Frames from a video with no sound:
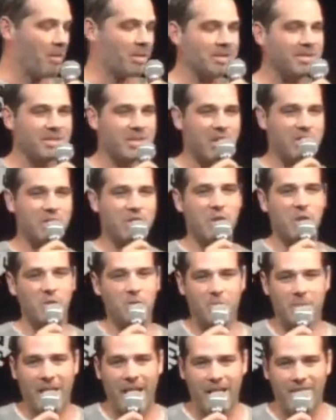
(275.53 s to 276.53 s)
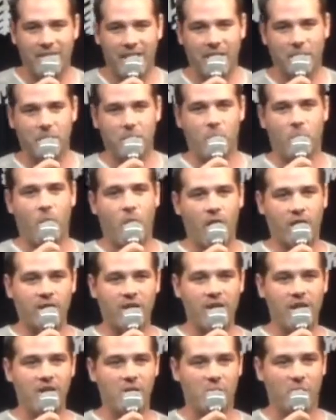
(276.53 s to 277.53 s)
I was such an old man that I would walk
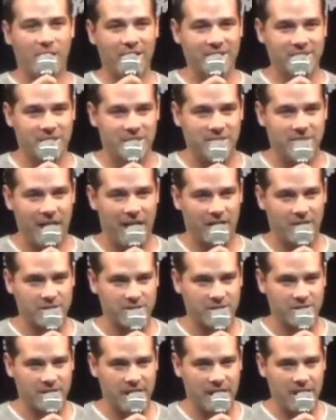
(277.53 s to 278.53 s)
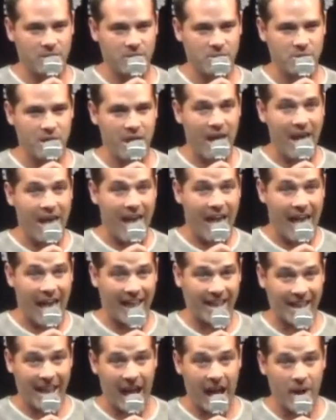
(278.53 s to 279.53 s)
right into the faculty lounge,
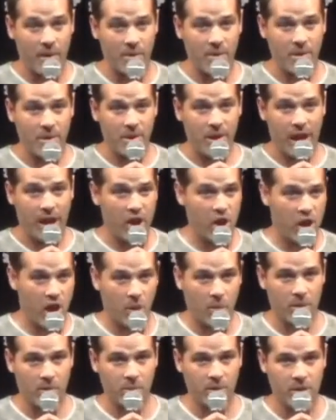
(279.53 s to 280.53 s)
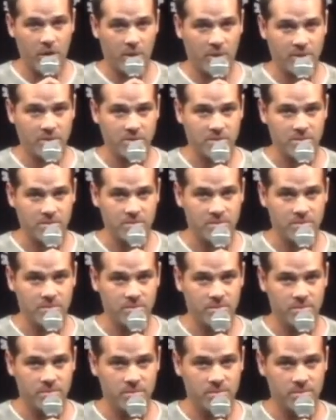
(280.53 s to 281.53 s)
hang out, and no one would notice.
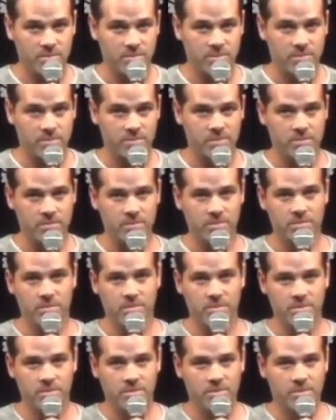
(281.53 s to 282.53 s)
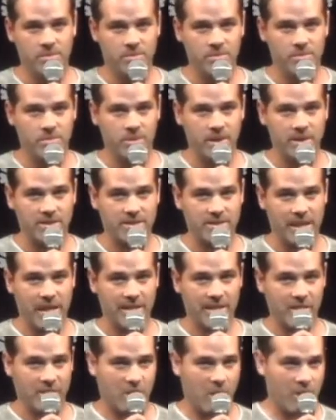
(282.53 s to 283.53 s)
I'd
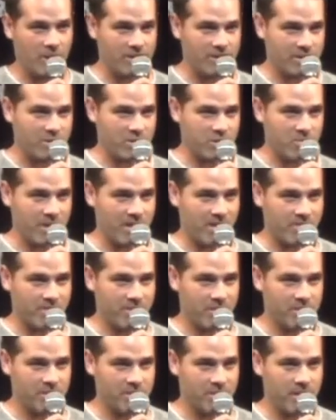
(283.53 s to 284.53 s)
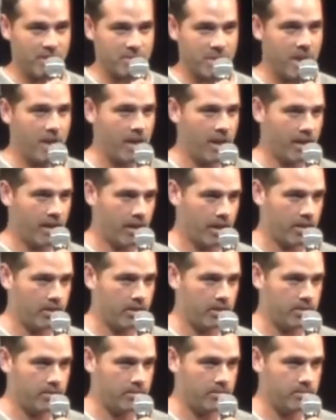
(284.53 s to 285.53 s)
stand there, call teachers by their first names. Hey,
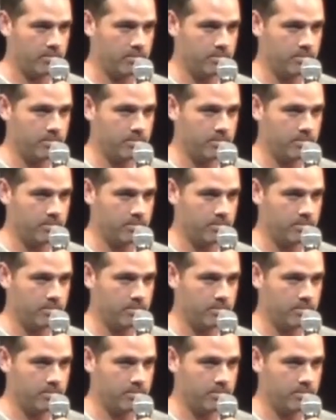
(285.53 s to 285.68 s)
Andy.